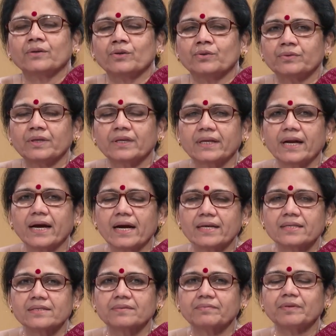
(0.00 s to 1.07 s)
go to a
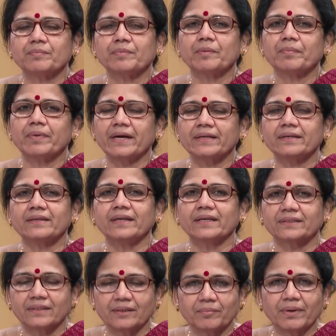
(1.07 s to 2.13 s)
class, we prepare a
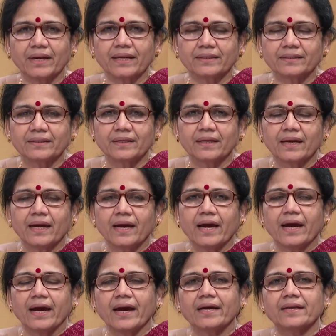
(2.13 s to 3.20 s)
lesson plan
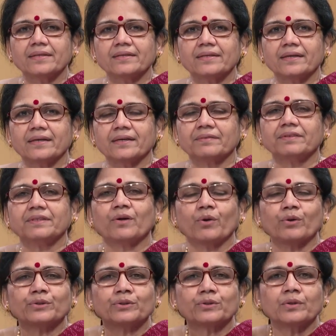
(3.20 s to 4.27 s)
and uh, we
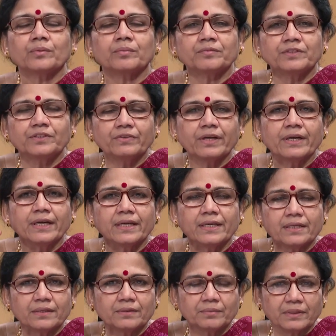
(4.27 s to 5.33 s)
also
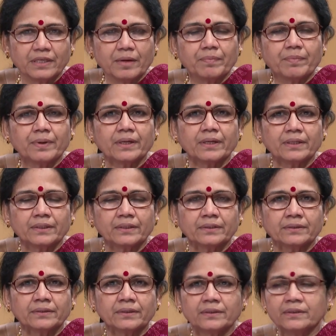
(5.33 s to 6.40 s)
visualize keep
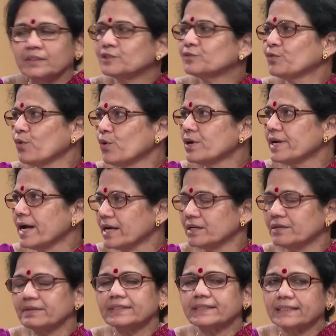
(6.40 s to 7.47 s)
uh, the, these four
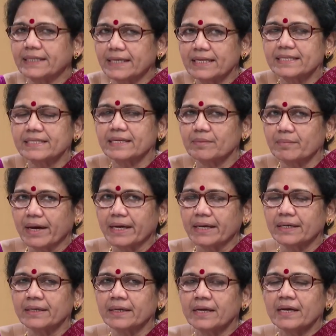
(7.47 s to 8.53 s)
language skills in
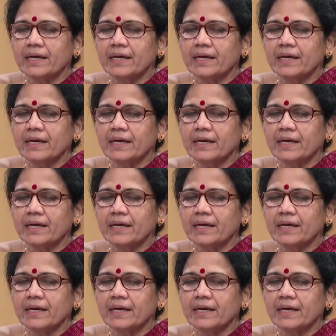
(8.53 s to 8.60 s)
mind